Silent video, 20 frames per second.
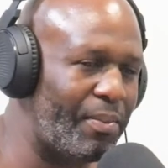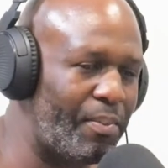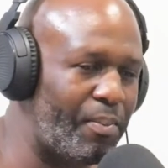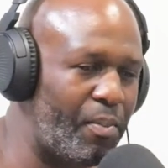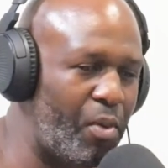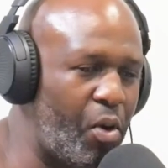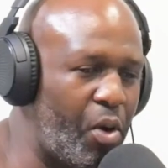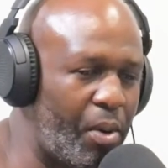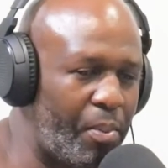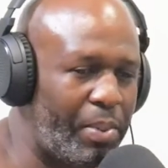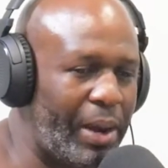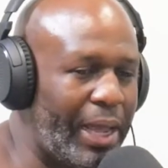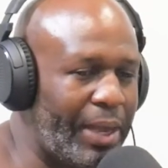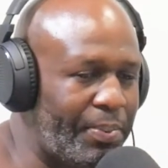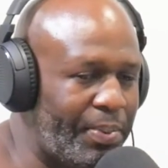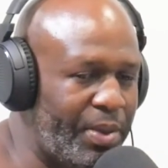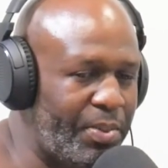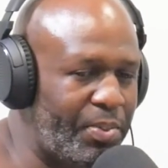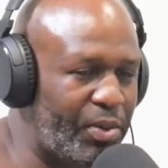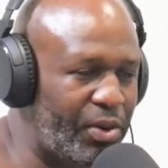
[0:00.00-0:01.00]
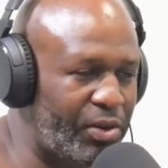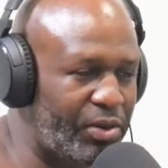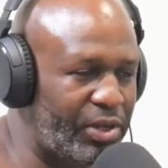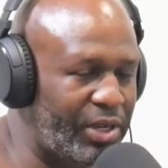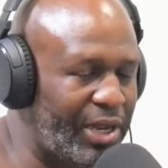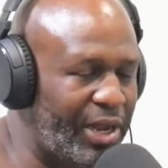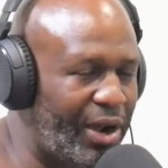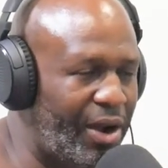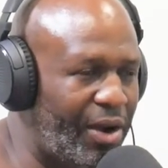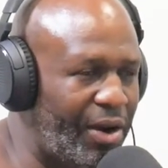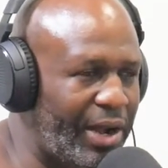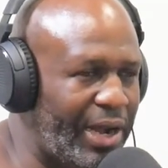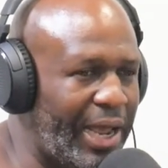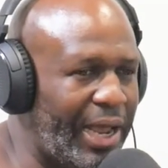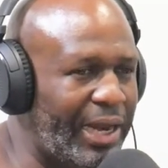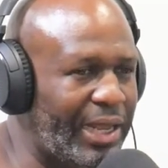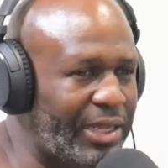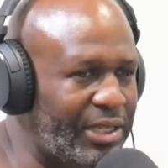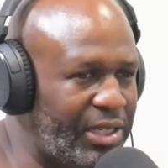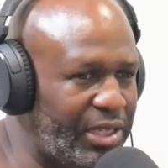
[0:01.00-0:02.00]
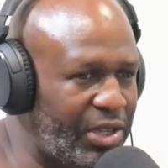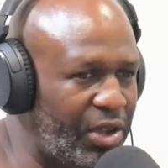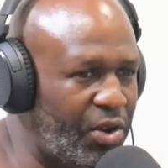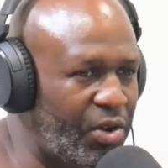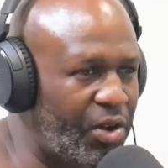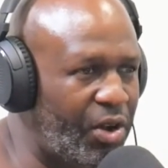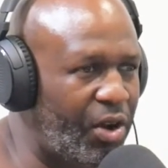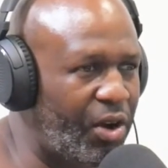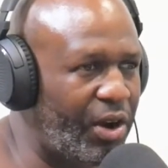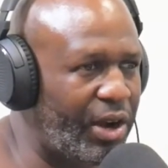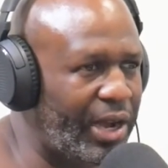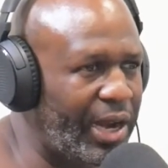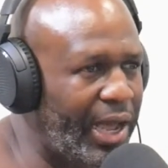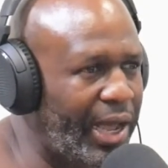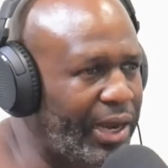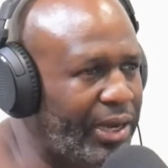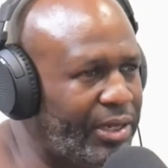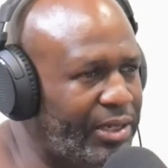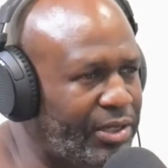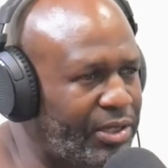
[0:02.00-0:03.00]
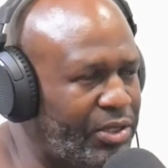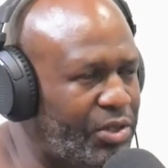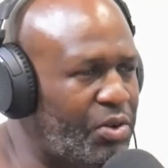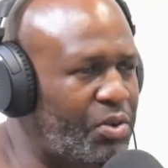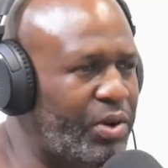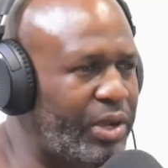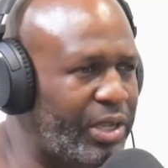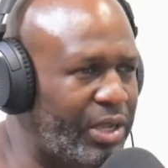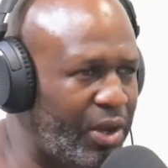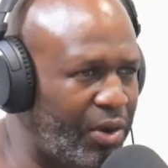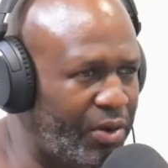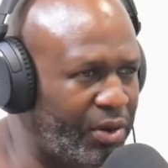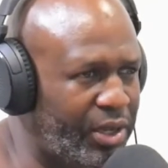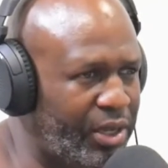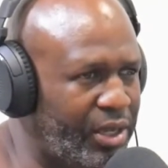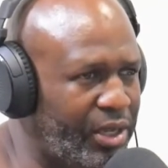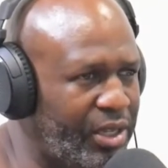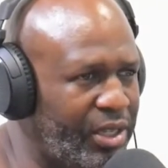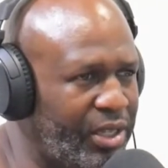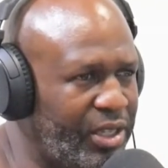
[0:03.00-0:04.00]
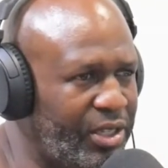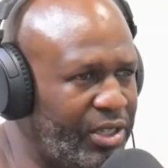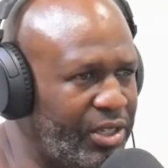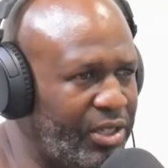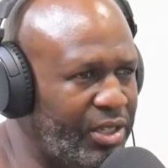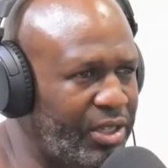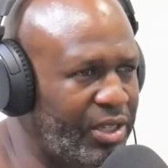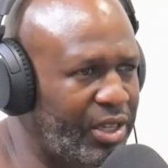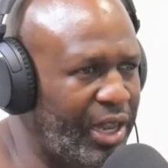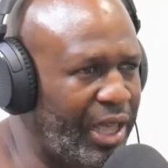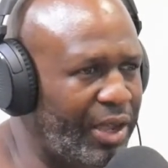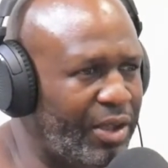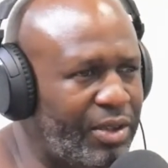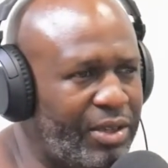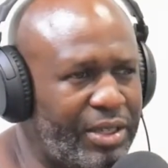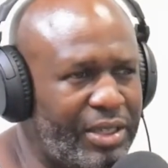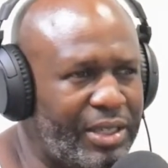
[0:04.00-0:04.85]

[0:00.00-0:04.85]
more black people are not into yoga or not doing yoga. Like,